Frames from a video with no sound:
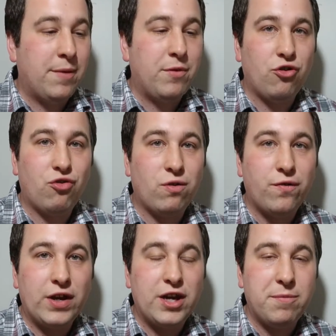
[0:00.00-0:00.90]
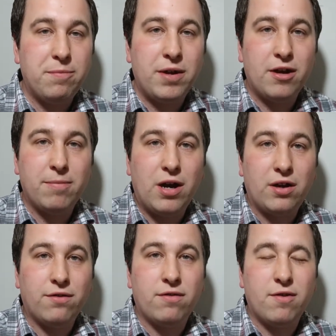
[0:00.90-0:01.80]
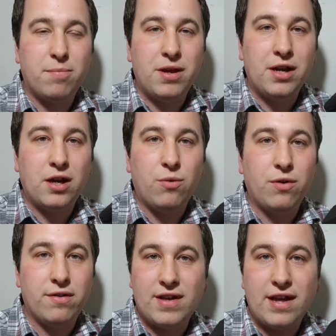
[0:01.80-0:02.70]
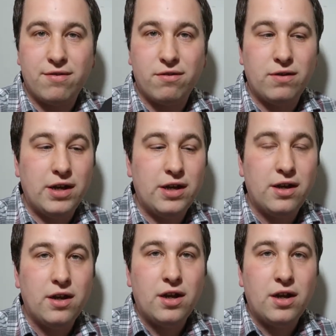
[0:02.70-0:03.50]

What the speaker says: I'm not sure if they come in bigger boxes depending on what size they're in.